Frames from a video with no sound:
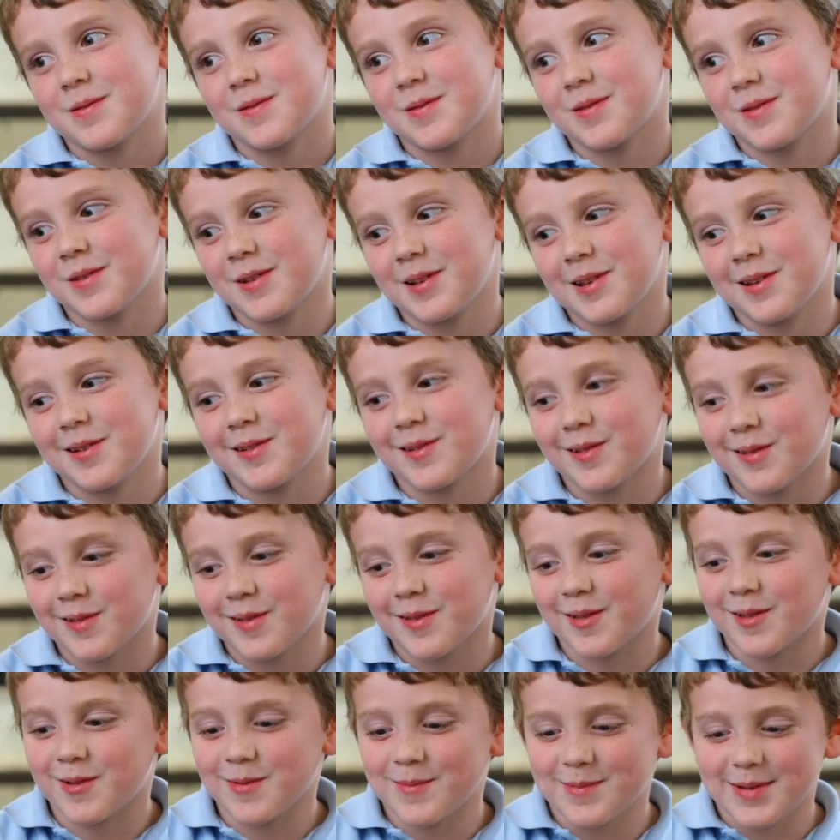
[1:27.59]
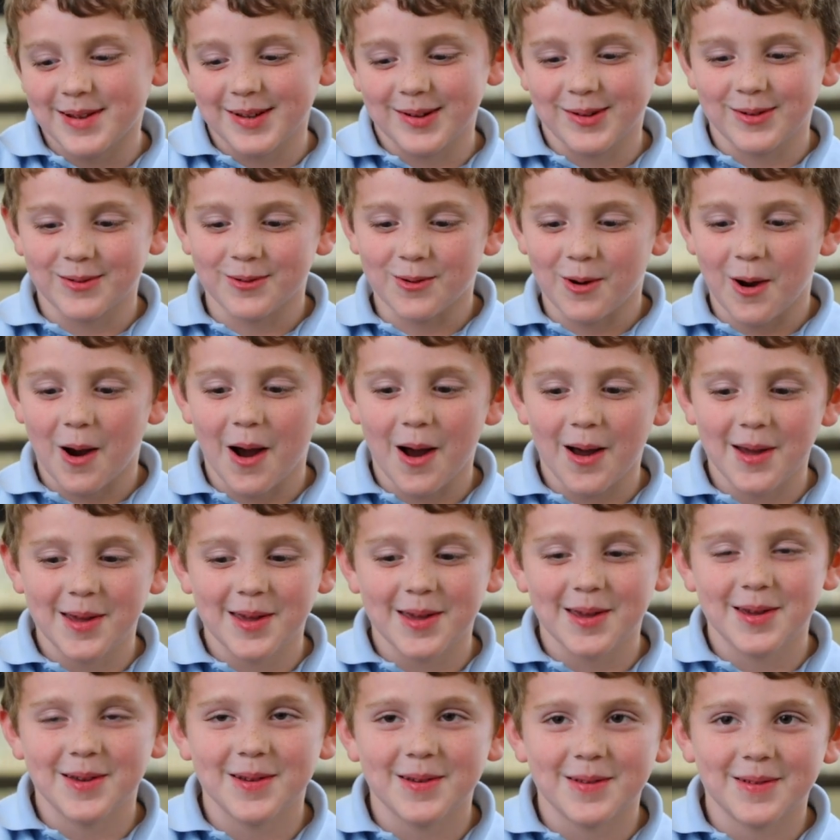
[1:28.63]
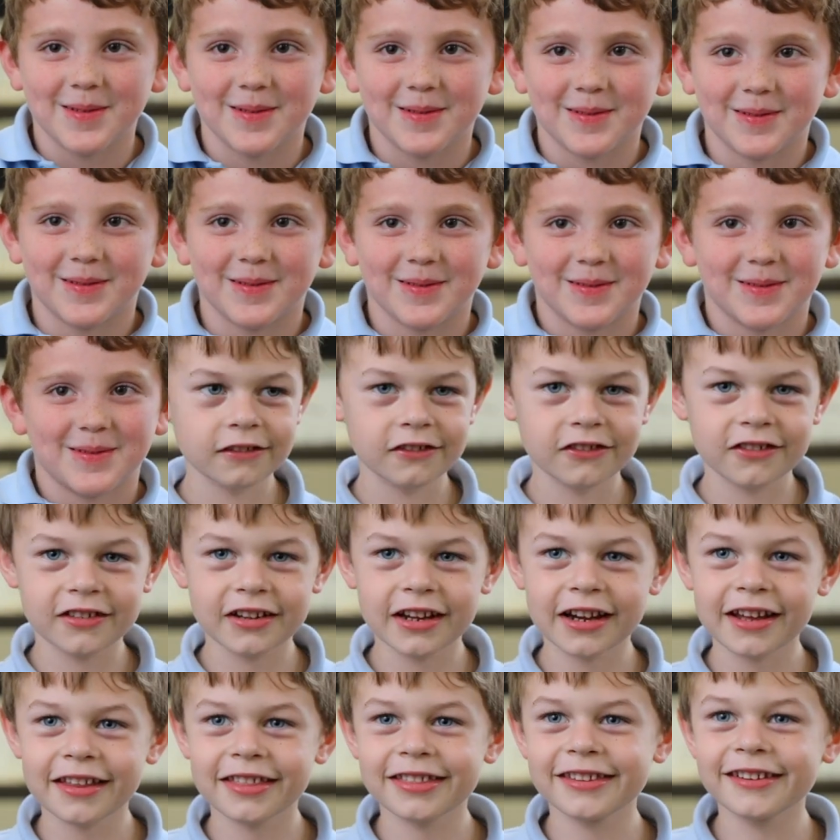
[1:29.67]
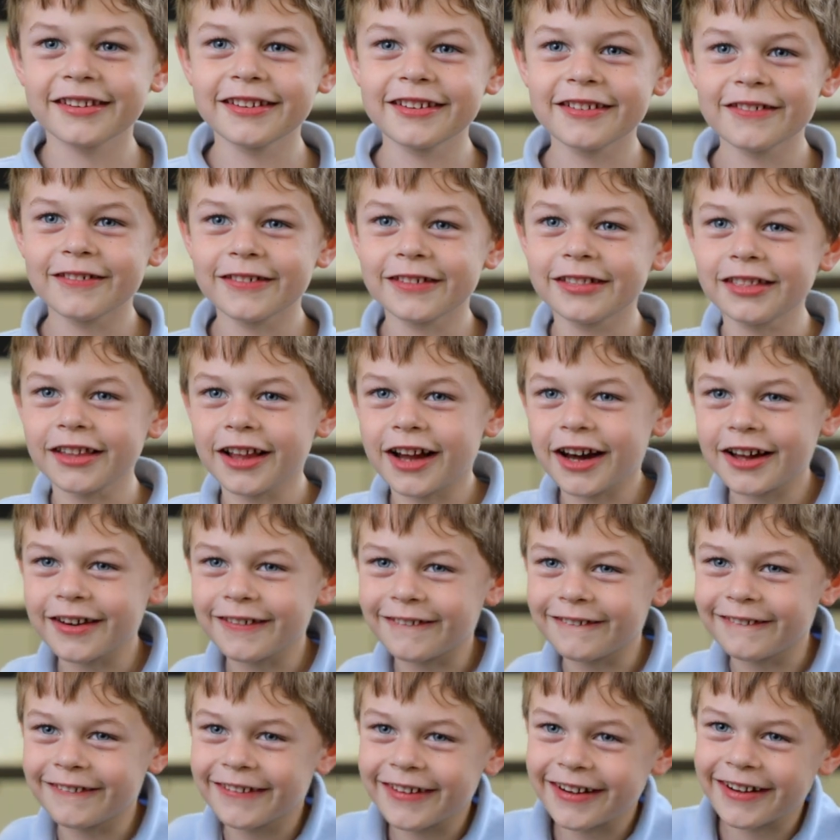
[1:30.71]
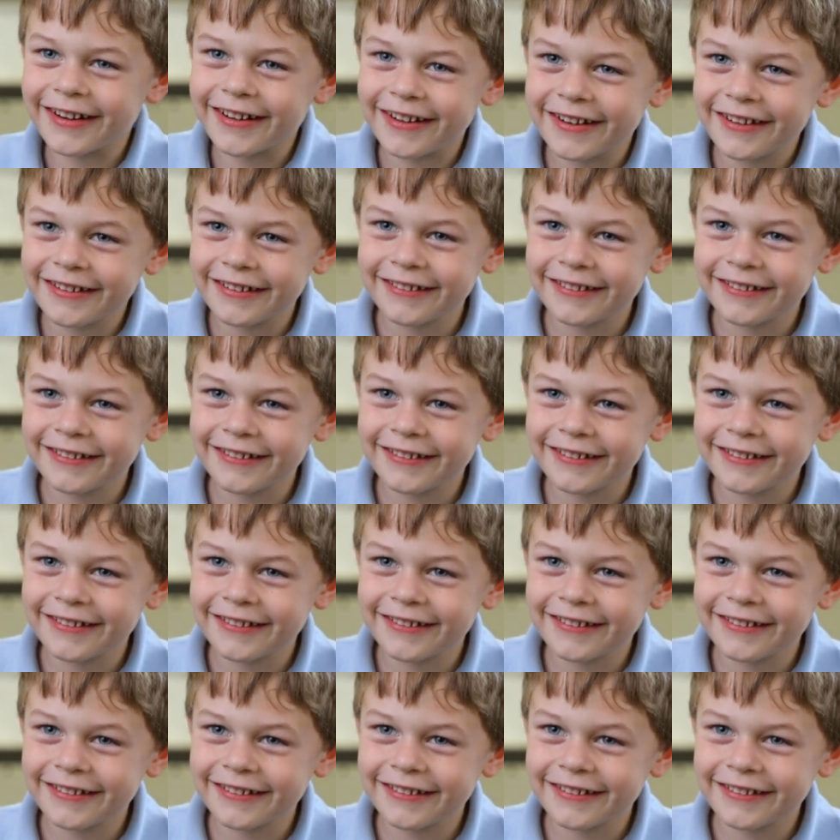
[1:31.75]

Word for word: To get us to be quiet, she has to do a lot of work.